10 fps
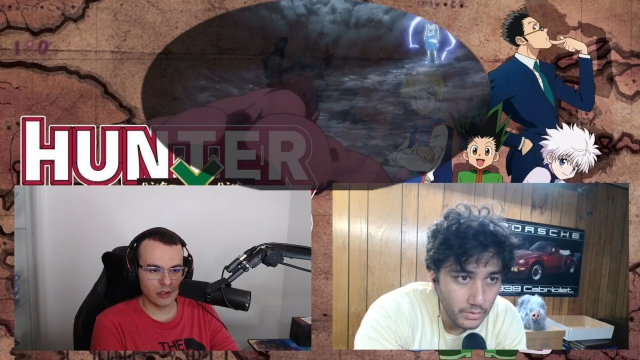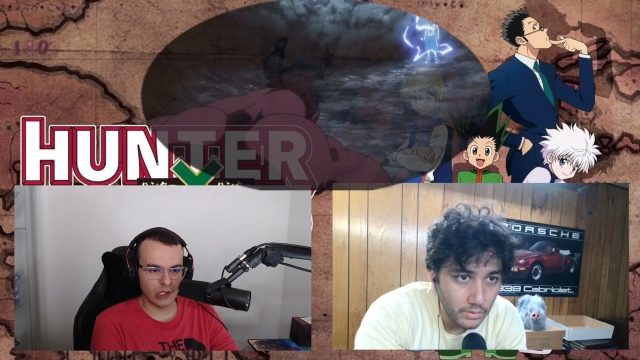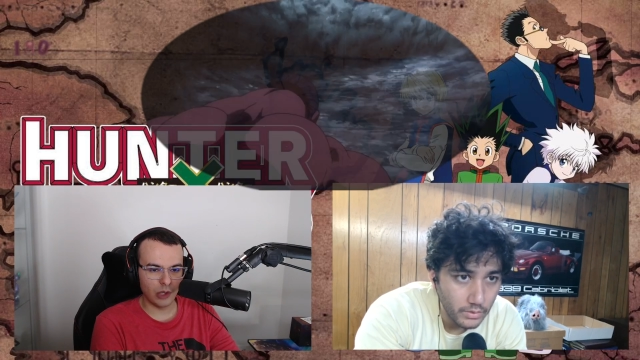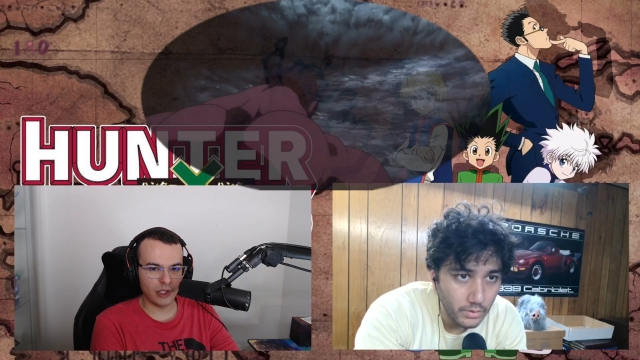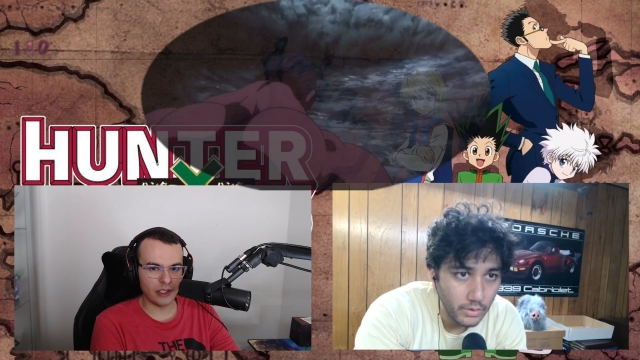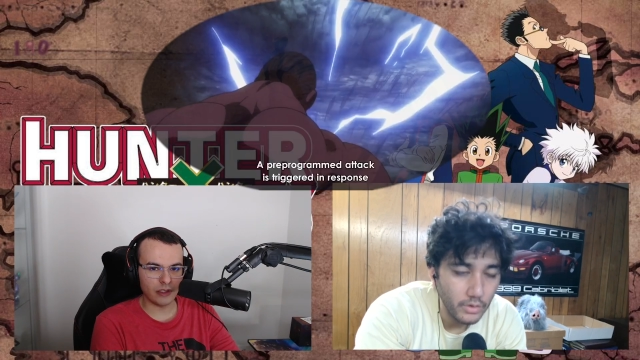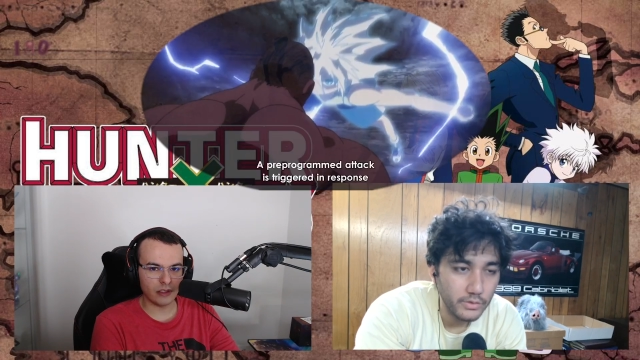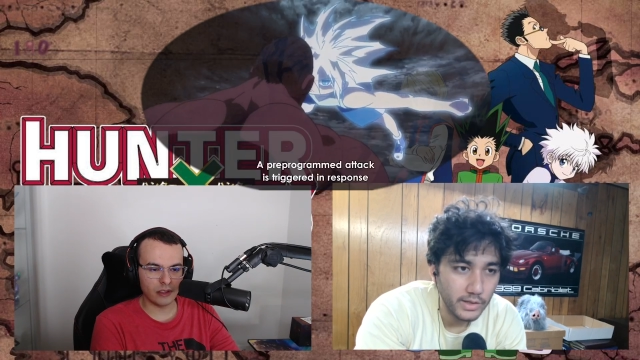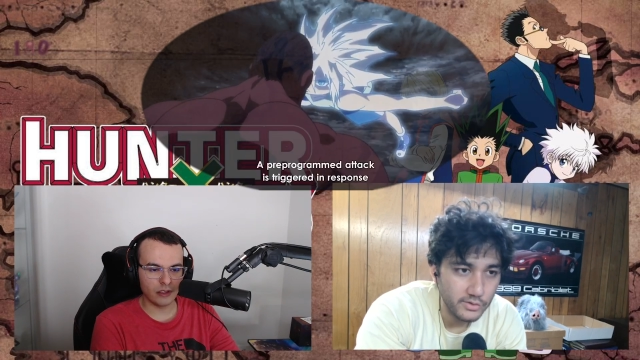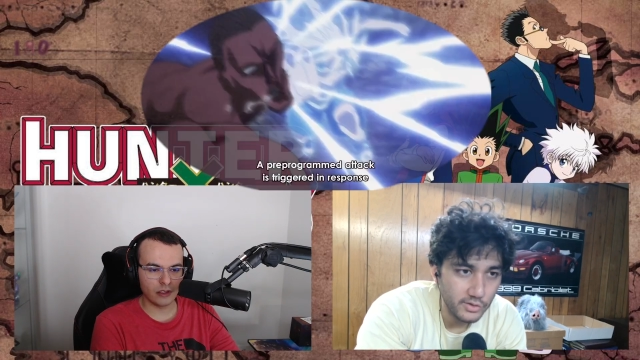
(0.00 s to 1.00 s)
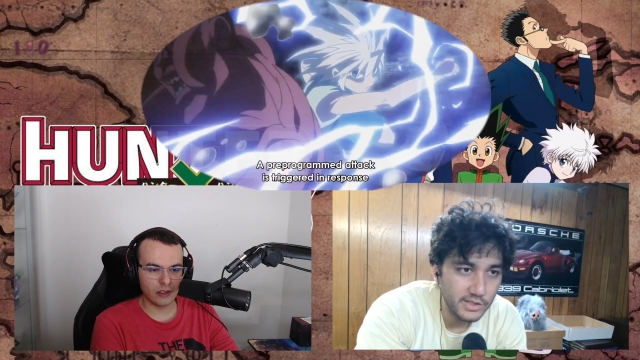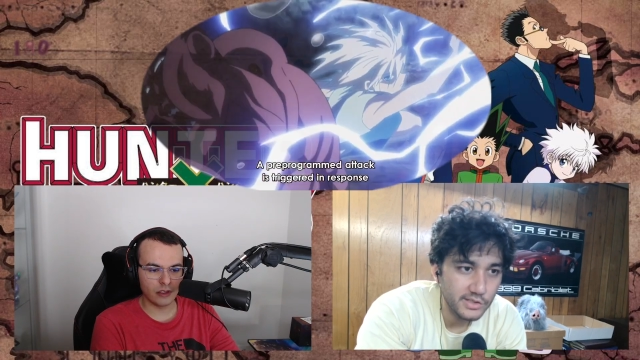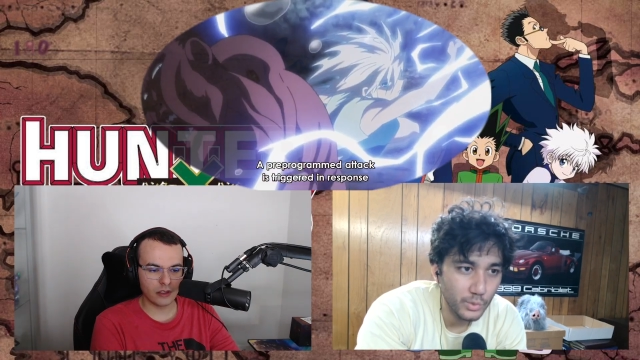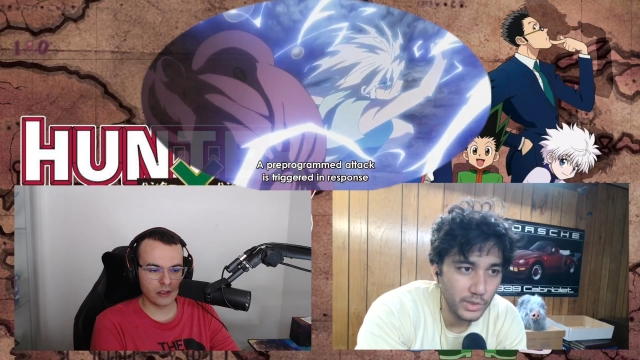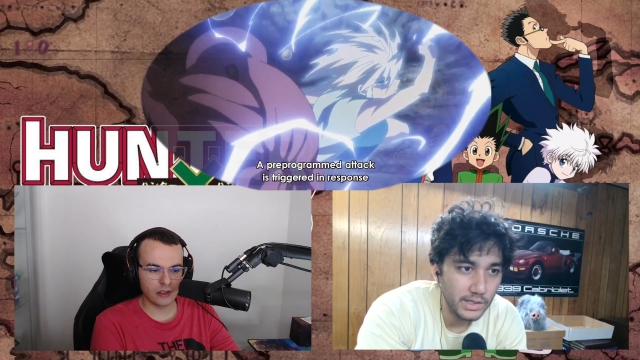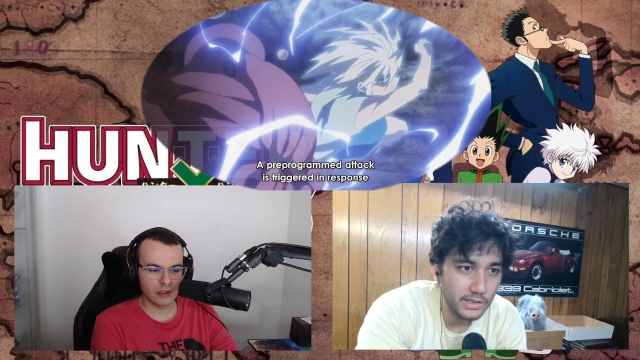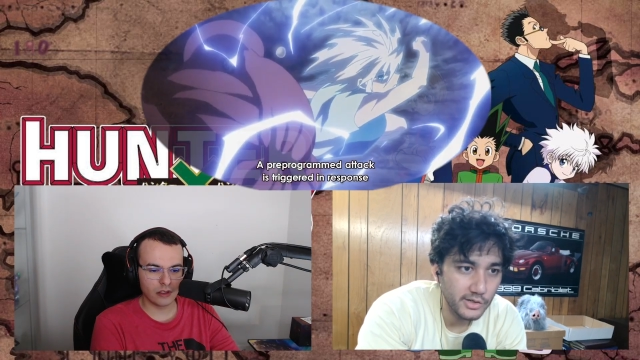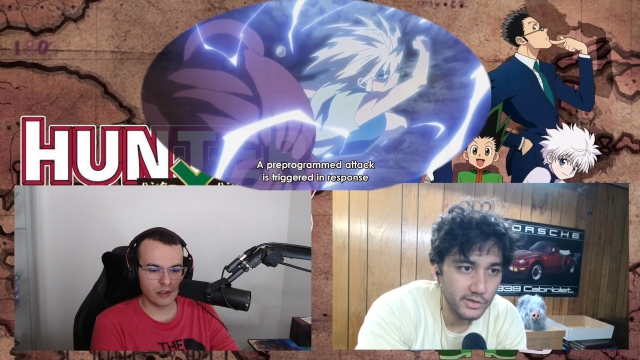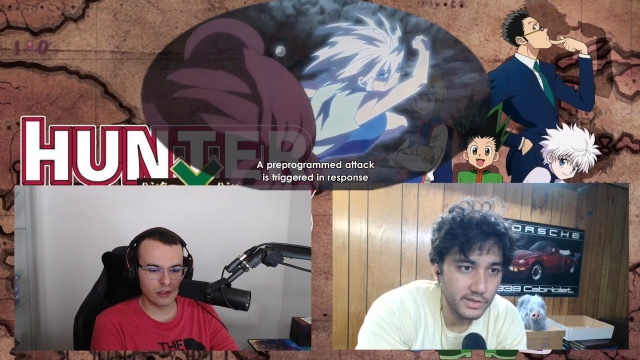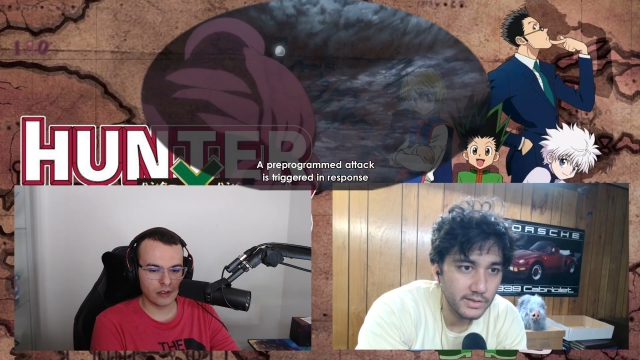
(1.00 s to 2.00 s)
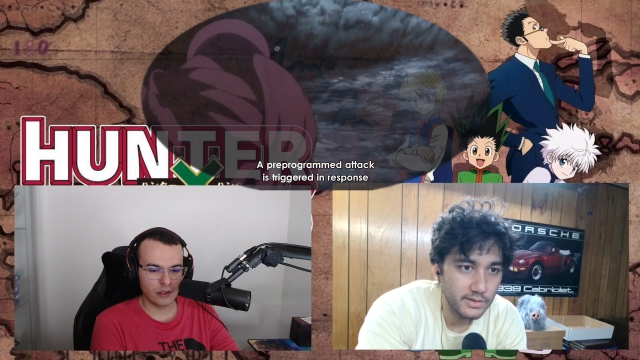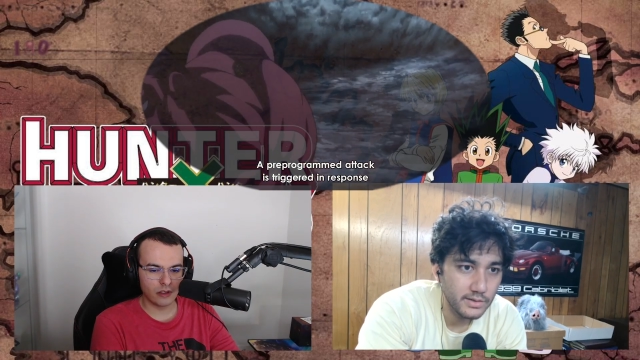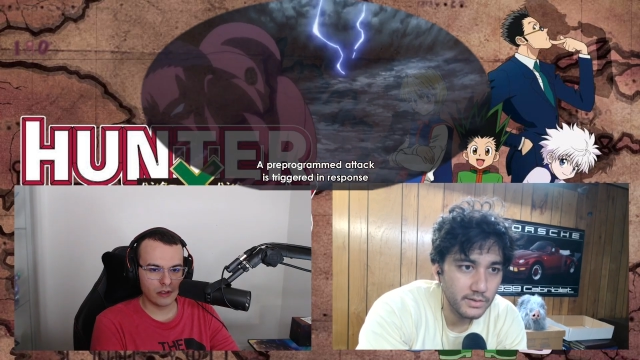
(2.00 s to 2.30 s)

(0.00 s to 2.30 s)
Speaker 1: Oh yeah. Okay, so this is where he learned it.